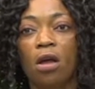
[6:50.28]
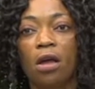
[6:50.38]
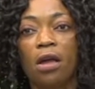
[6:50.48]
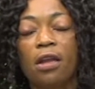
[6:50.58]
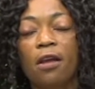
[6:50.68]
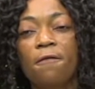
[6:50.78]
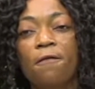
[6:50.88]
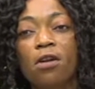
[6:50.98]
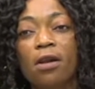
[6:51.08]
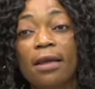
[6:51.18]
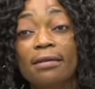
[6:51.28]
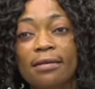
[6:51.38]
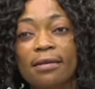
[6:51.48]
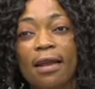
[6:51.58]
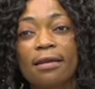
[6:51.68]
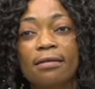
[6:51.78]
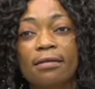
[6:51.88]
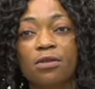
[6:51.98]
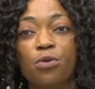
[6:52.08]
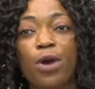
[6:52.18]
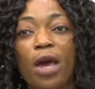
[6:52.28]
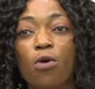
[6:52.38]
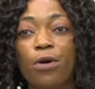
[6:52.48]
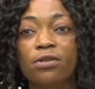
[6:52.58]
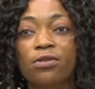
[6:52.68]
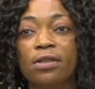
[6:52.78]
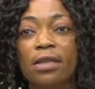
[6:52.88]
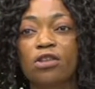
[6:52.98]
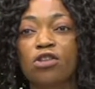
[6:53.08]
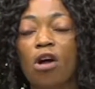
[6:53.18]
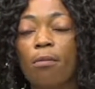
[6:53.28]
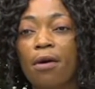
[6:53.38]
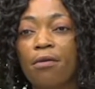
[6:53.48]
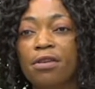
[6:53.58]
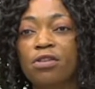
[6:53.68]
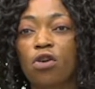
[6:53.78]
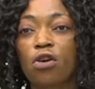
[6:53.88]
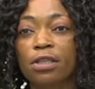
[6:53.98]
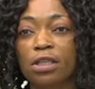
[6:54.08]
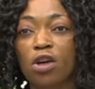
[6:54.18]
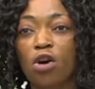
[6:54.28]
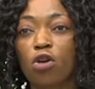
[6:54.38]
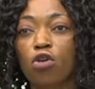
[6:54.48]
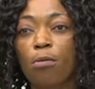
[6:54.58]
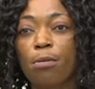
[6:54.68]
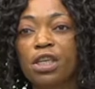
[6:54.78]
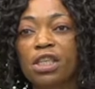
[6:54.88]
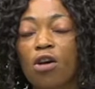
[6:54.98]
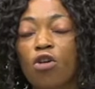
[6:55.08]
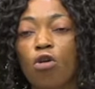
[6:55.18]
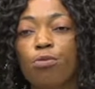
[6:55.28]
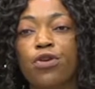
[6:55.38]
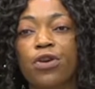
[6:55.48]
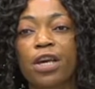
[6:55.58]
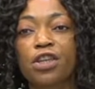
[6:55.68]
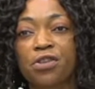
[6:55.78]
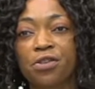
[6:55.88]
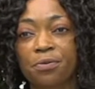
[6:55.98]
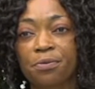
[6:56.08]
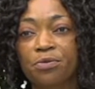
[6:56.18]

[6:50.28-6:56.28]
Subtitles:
In the fourth lesson, we are going to see the summary study on commercial communication.